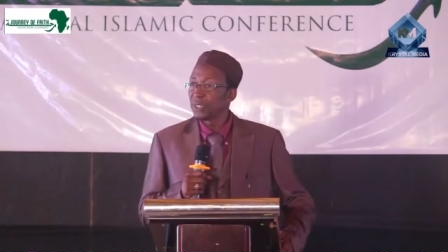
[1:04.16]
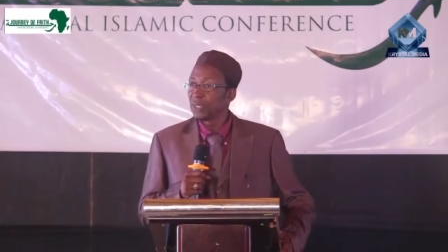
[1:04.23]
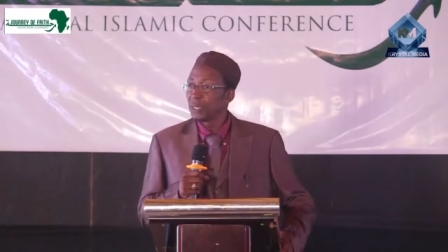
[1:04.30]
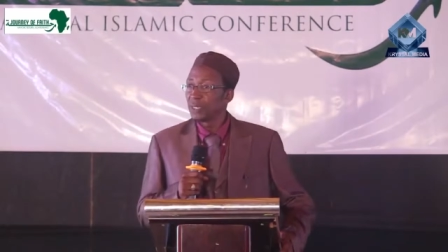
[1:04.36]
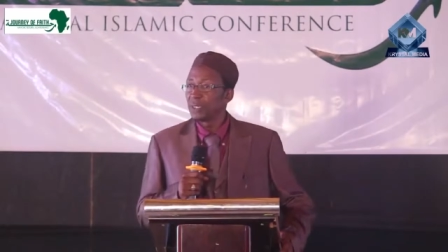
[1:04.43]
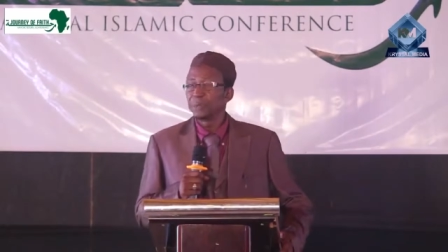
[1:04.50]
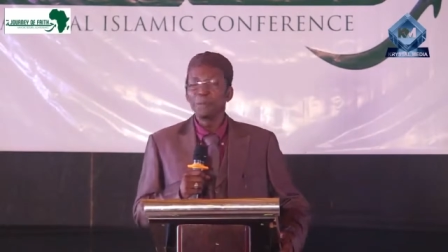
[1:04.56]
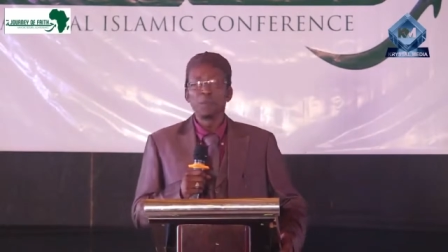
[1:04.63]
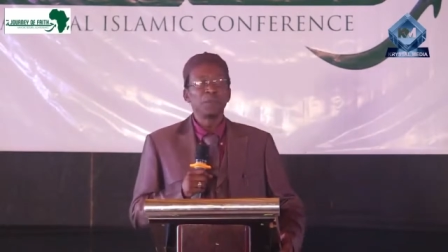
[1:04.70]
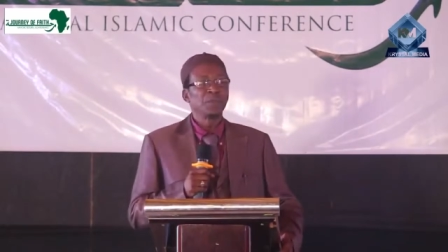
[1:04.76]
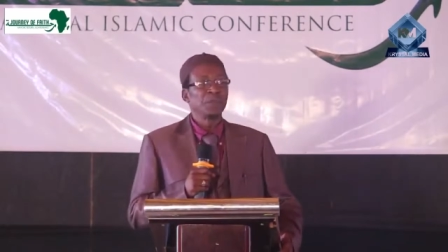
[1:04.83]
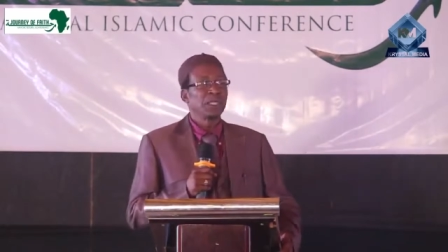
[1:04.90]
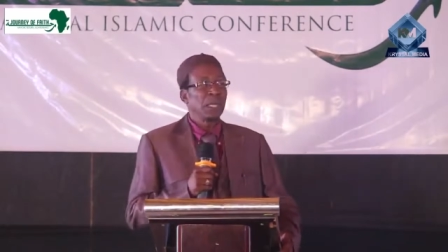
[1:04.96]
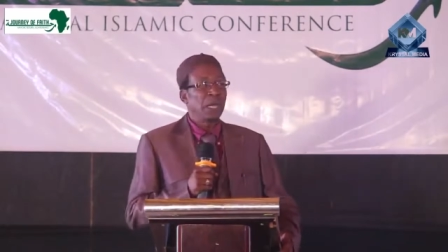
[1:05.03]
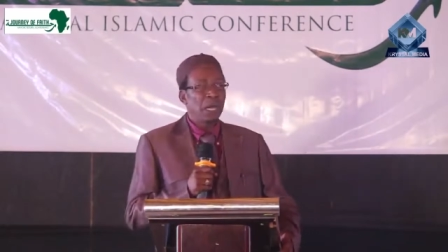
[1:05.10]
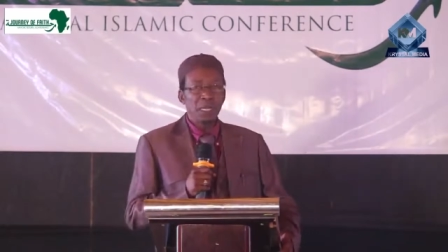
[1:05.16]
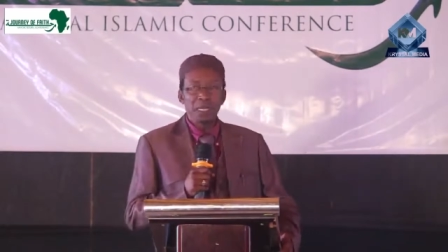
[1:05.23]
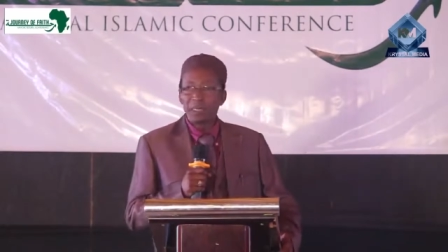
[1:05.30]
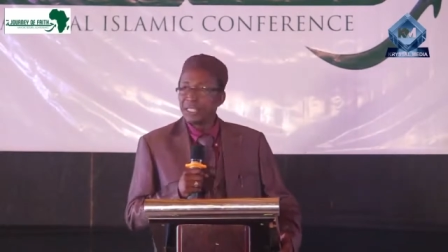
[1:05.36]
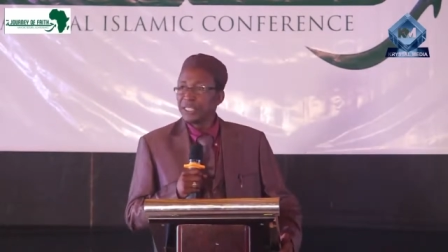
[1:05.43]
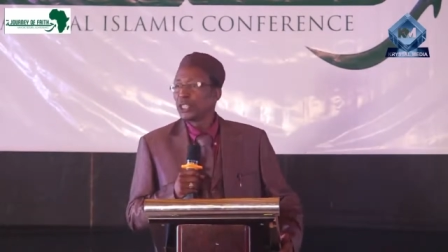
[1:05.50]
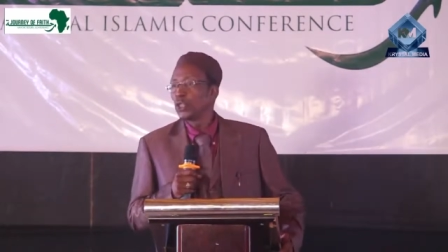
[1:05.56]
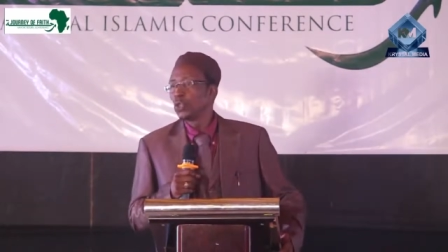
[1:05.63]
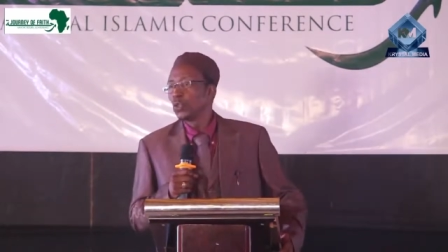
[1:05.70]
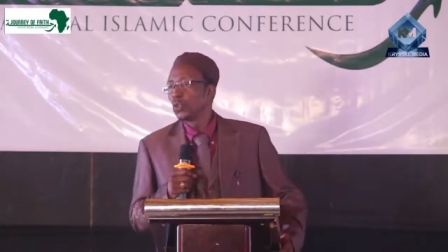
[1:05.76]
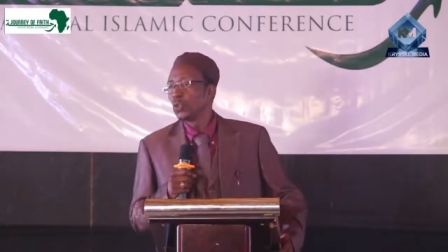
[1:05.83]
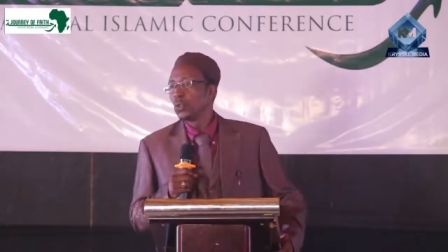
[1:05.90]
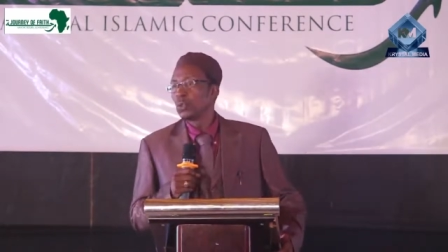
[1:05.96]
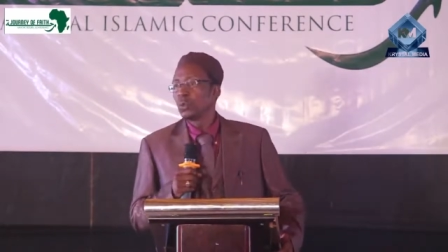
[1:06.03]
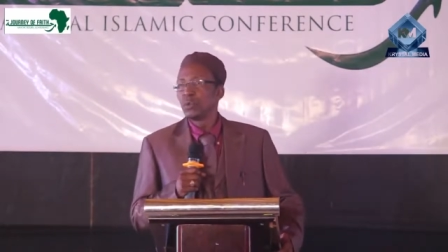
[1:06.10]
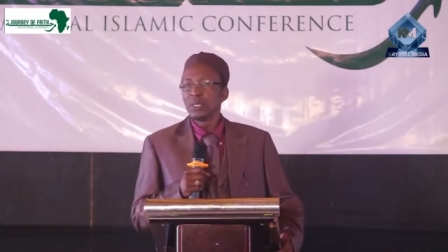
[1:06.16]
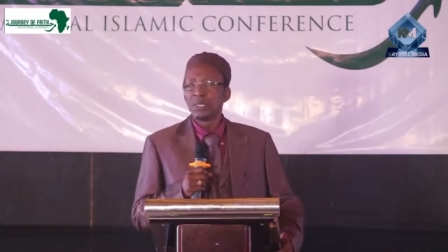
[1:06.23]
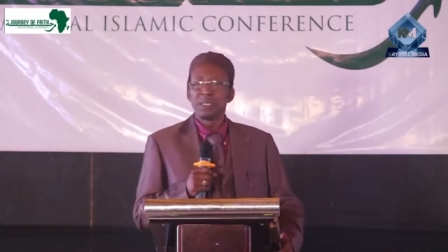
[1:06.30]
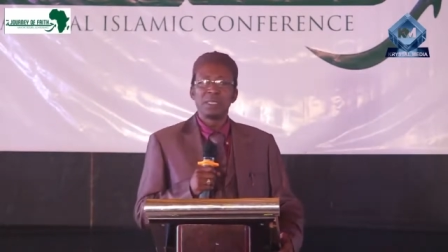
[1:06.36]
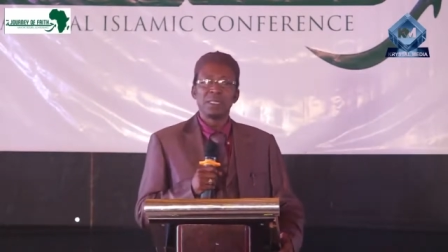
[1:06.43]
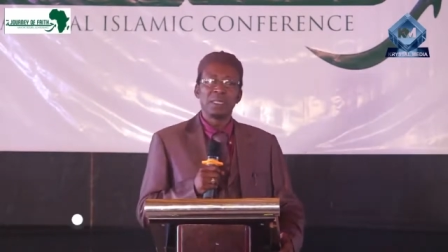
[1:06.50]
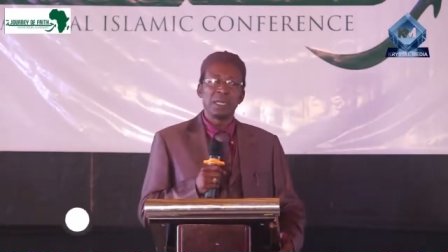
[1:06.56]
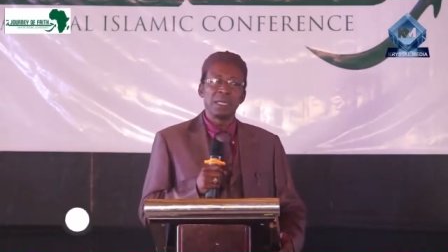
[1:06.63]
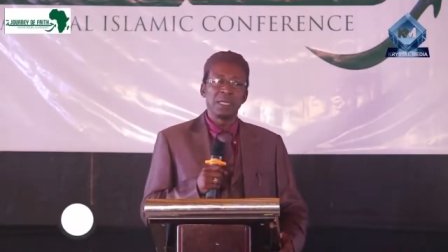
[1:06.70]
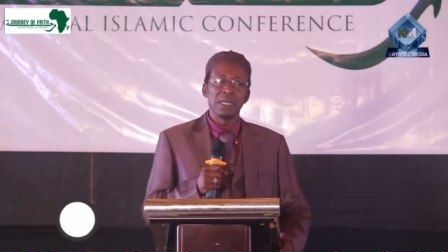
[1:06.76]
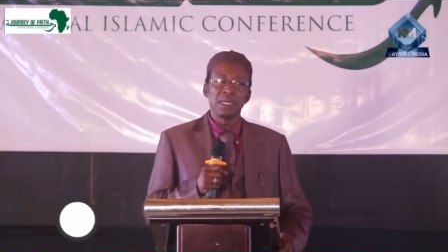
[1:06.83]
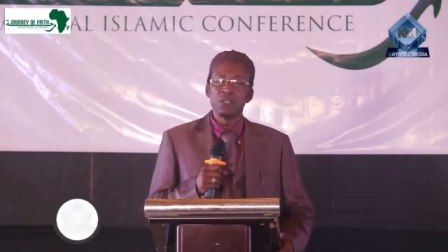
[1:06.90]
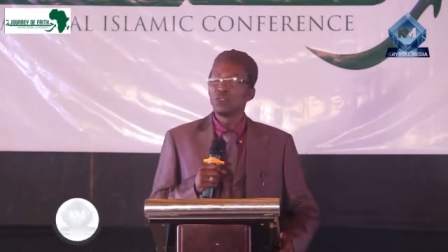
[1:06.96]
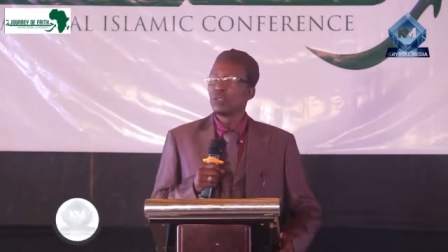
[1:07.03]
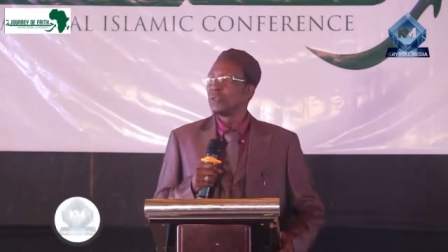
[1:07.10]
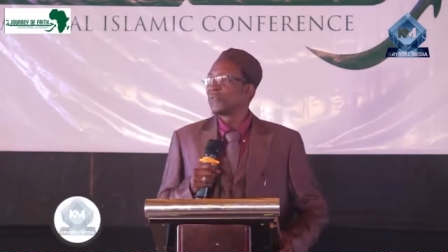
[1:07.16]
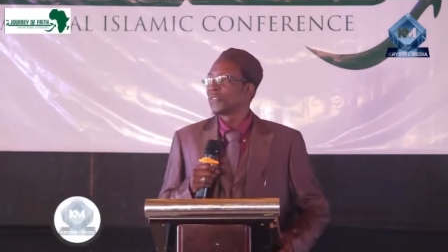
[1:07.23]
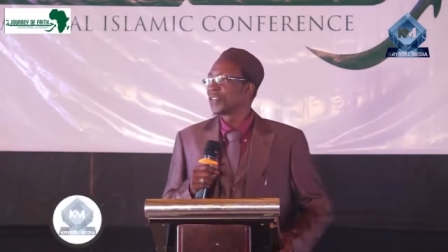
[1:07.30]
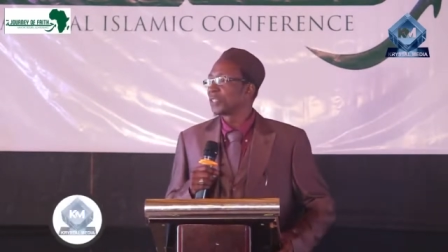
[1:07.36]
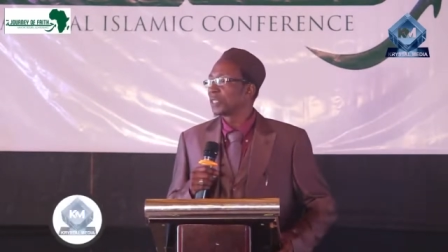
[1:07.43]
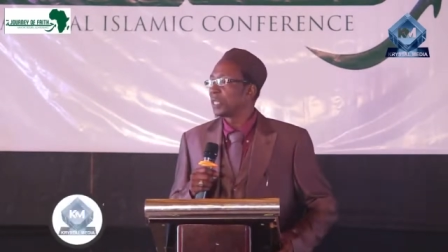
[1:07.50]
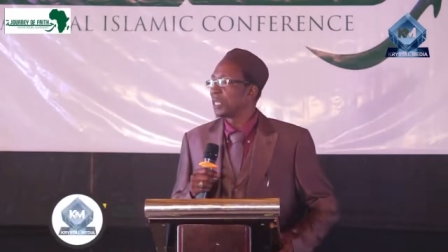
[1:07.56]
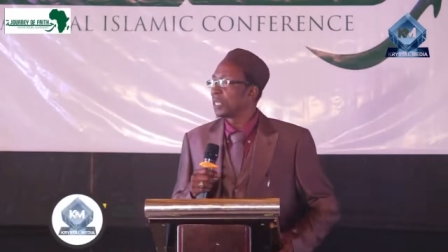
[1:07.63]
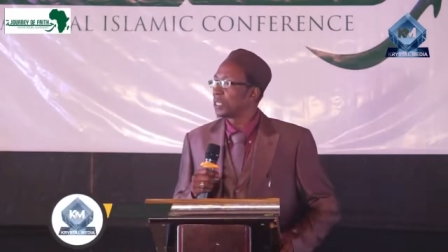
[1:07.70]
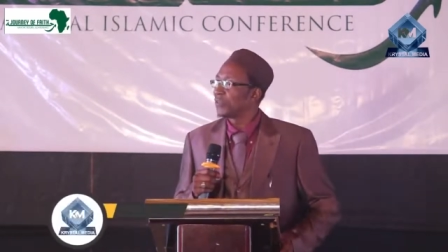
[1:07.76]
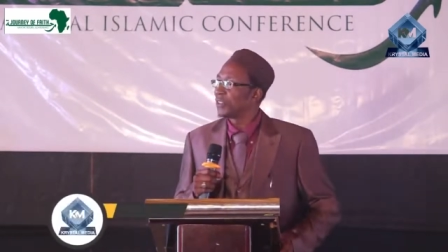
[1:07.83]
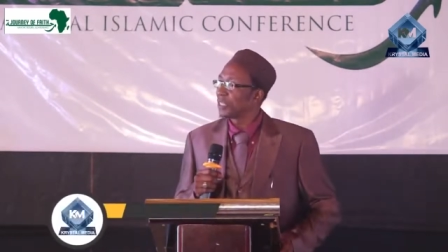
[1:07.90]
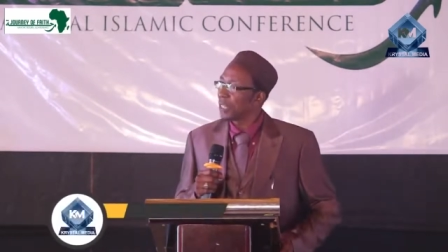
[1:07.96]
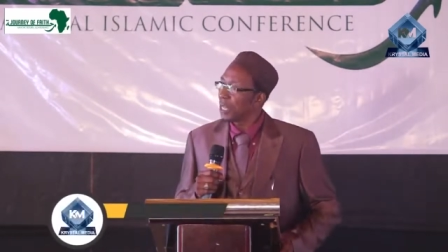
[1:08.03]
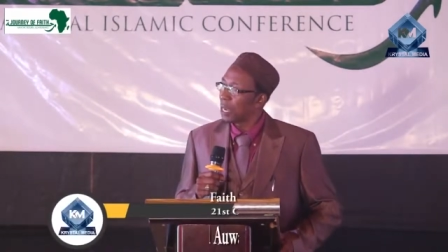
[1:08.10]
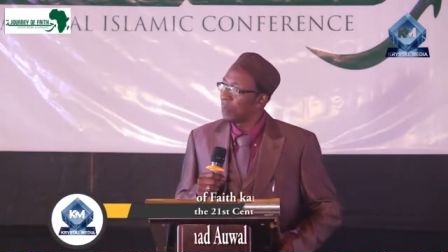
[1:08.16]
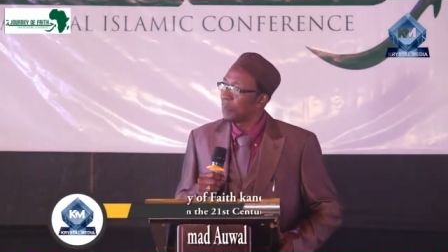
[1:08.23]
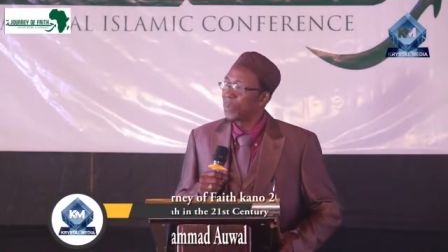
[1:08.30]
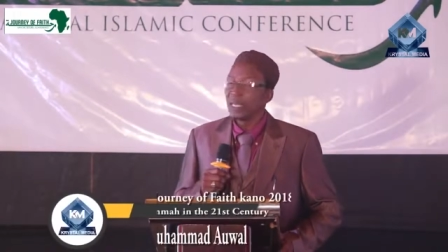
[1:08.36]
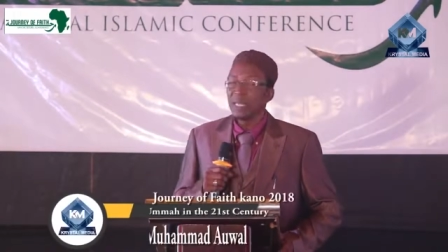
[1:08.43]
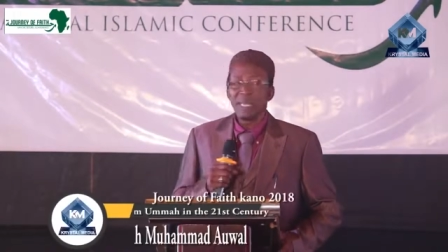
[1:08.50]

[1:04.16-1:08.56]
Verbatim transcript: Allah. I greet you with the universal grace of Islam,